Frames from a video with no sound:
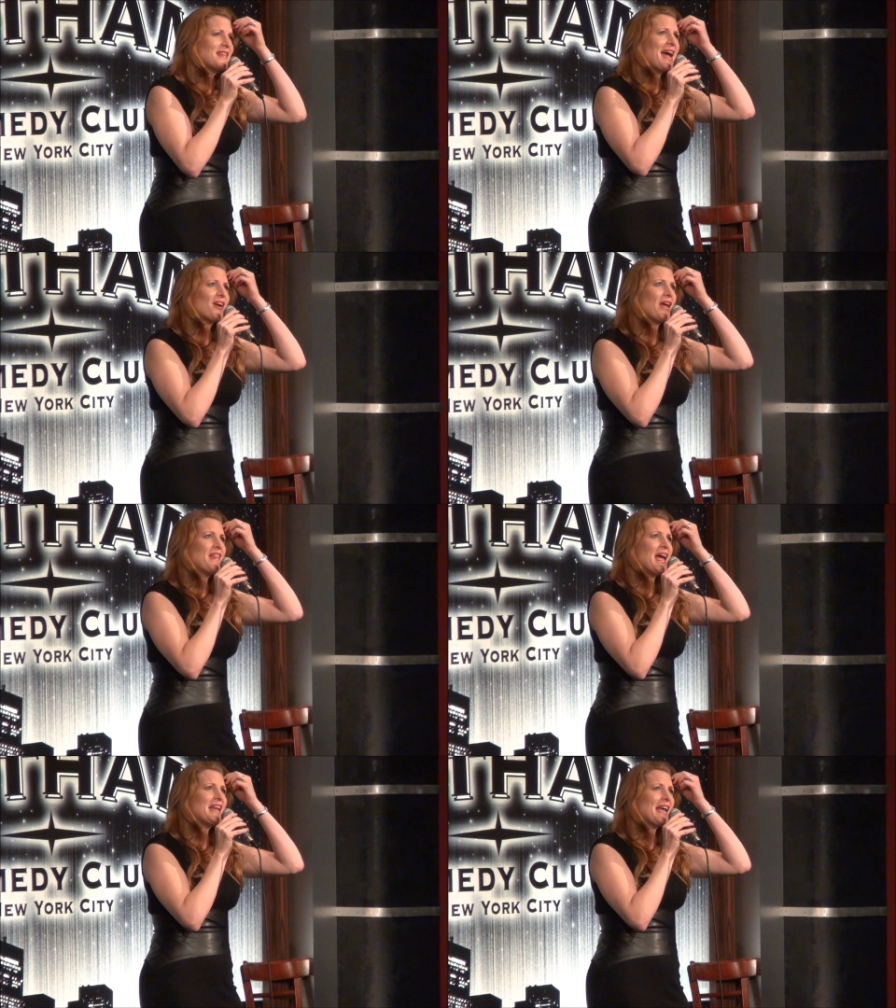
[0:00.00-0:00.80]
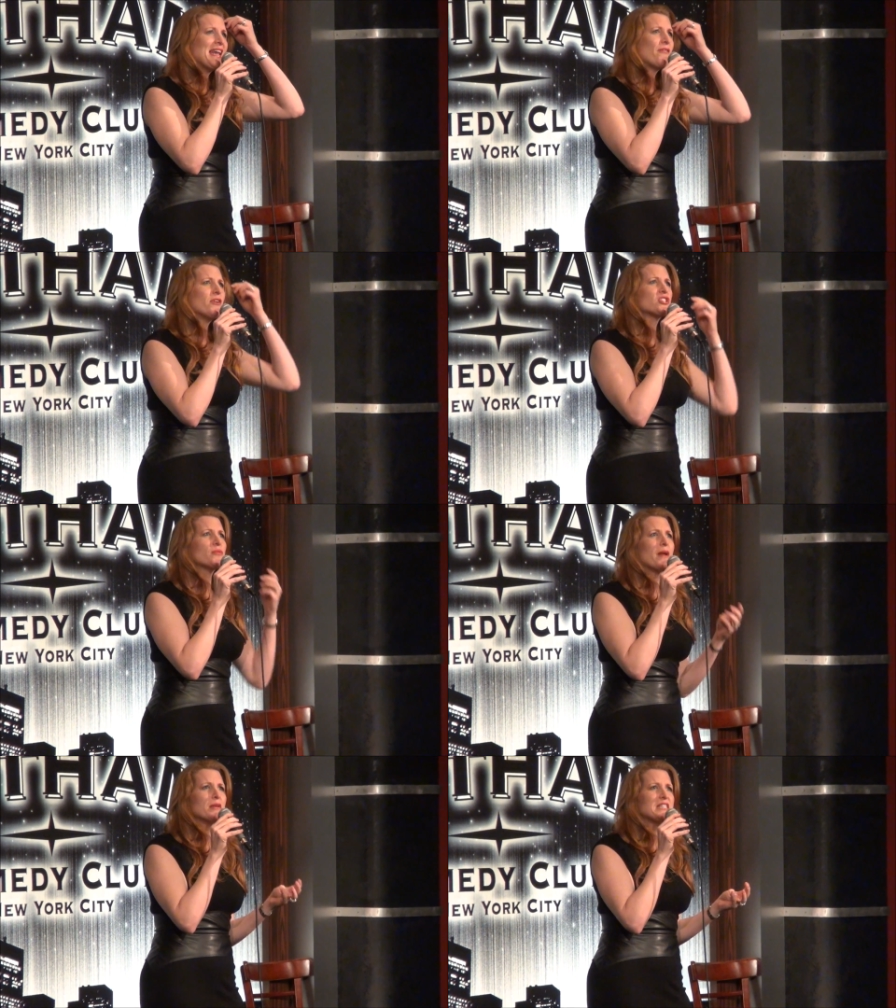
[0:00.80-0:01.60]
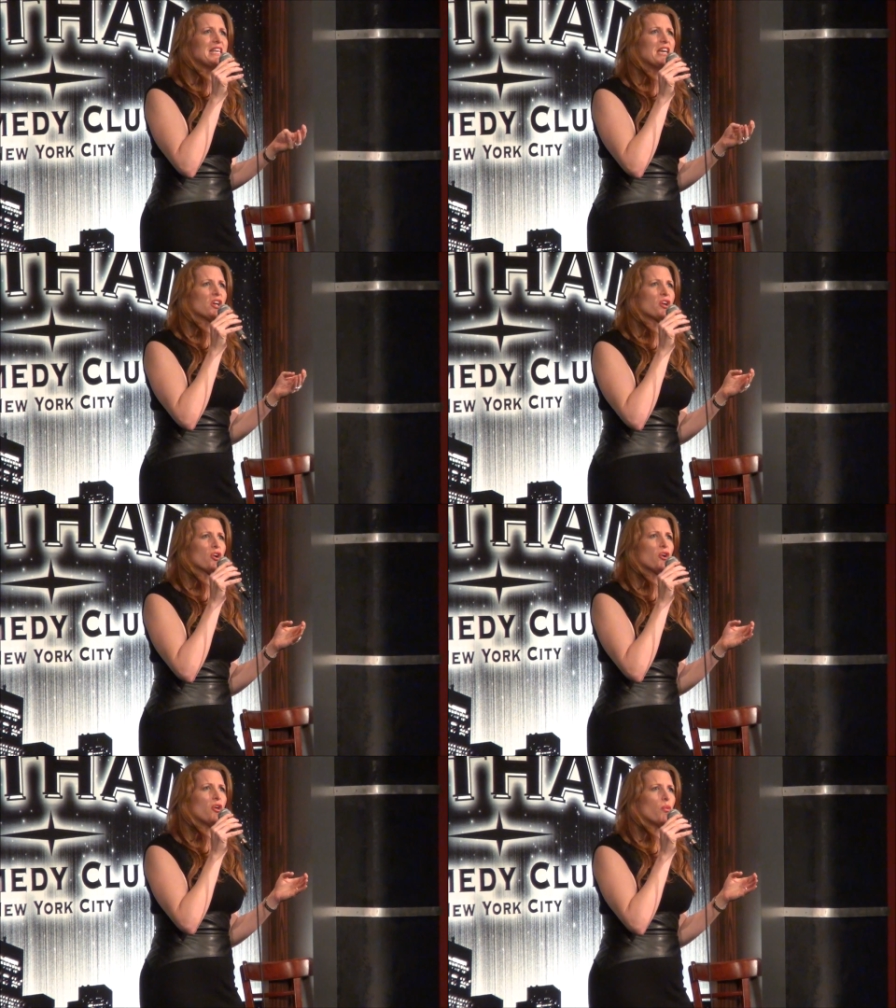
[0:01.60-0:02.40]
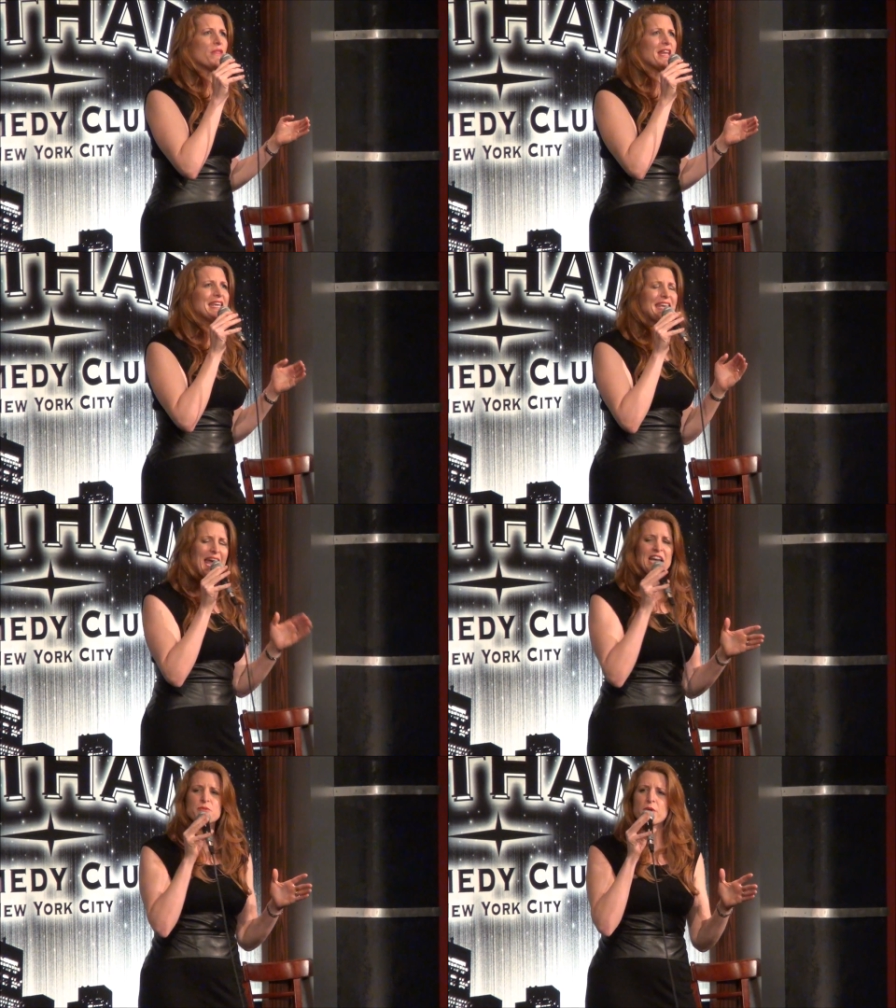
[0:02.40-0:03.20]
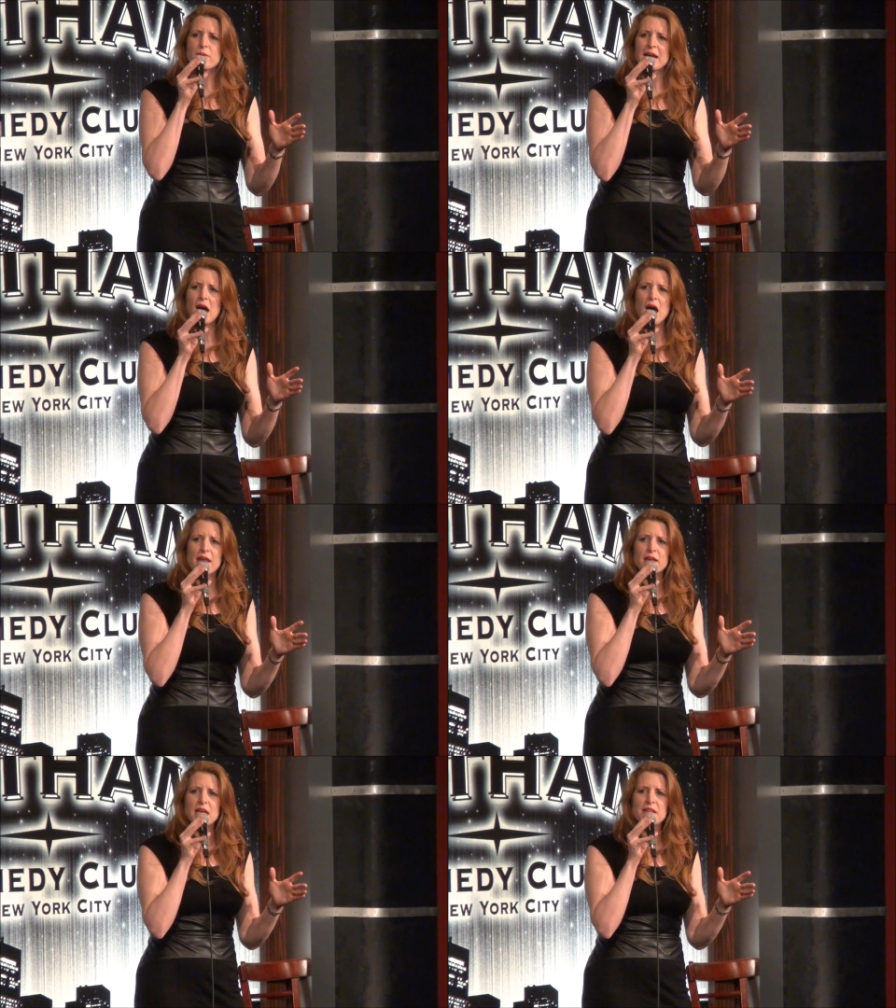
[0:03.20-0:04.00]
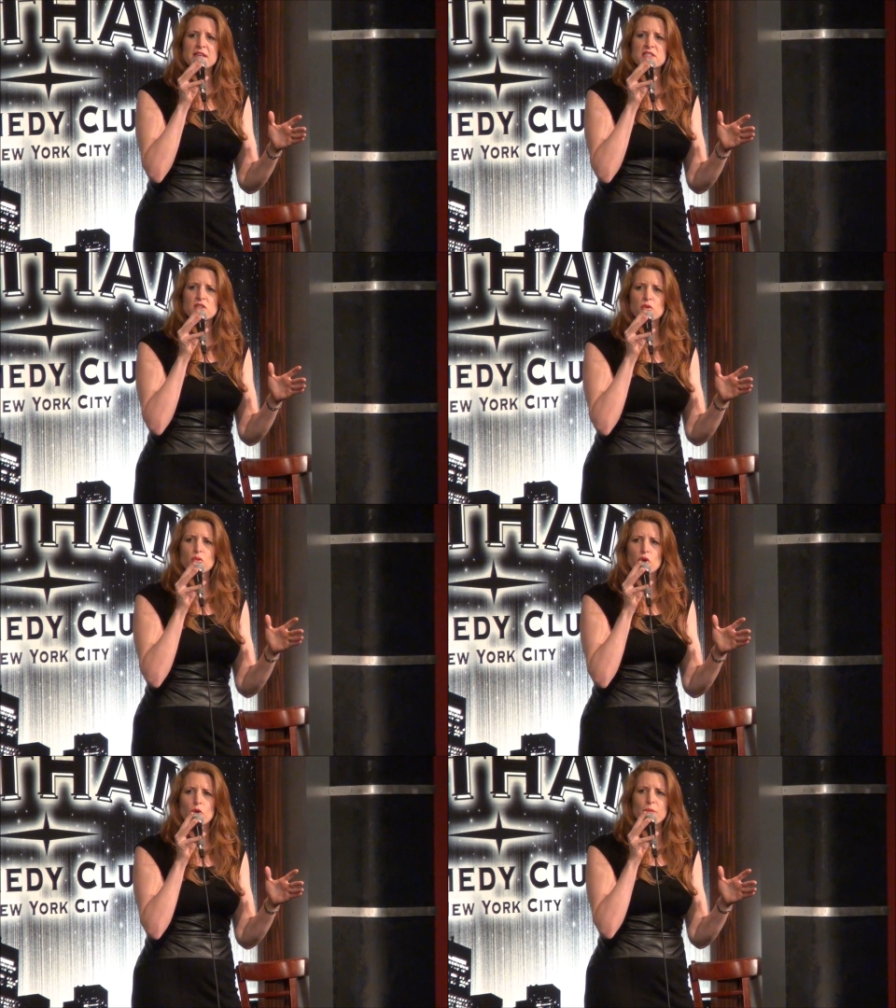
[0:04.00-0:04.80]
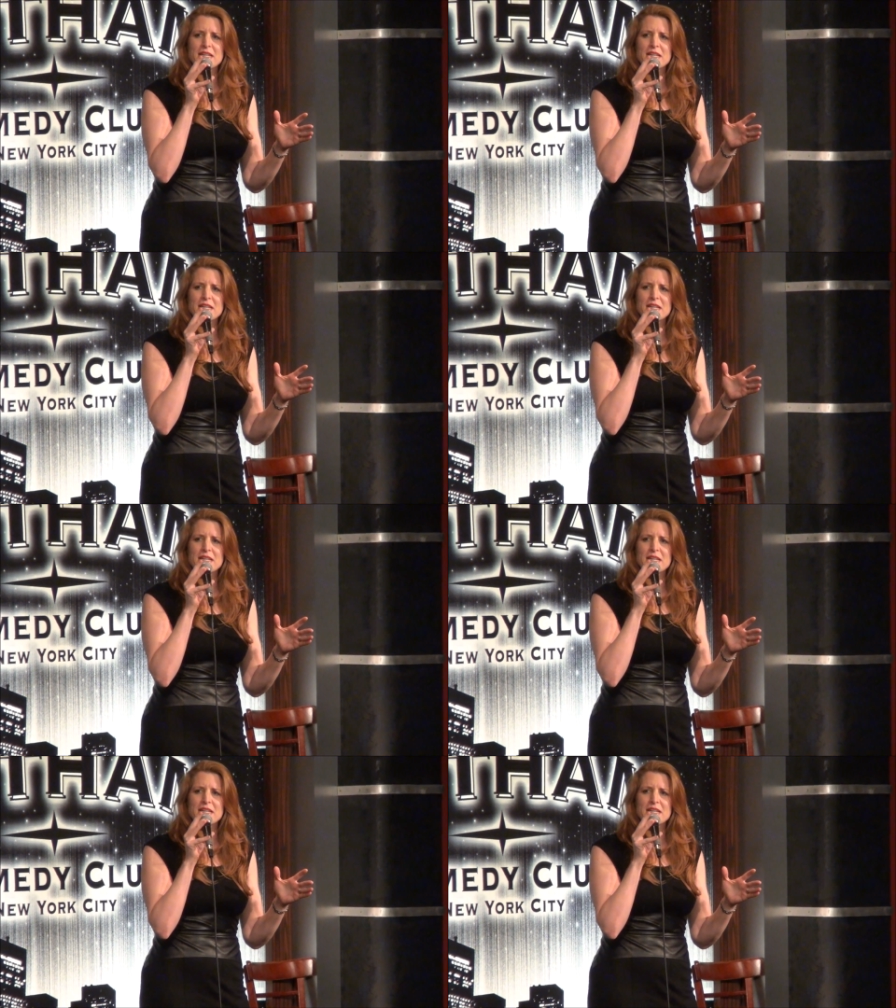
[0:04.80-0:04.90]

I never understood when I would see a girl with an engagement ring on in this little group,